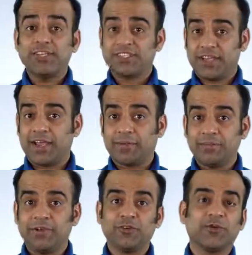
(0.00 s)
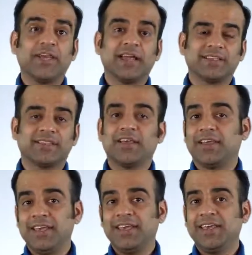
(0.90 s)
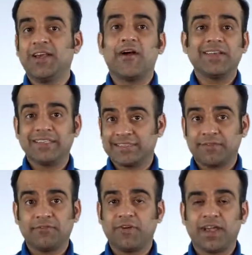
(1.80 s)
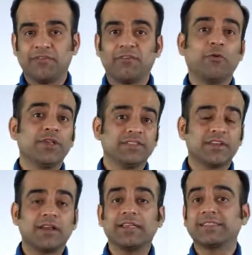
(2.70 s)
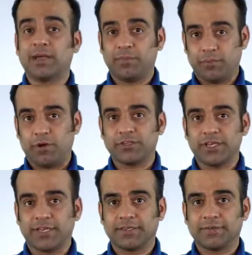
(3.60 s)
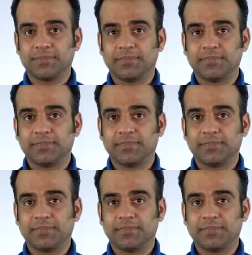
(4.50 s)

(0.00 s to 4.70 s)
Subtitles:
it's time to get the EKRS6M5 Quickstart example project.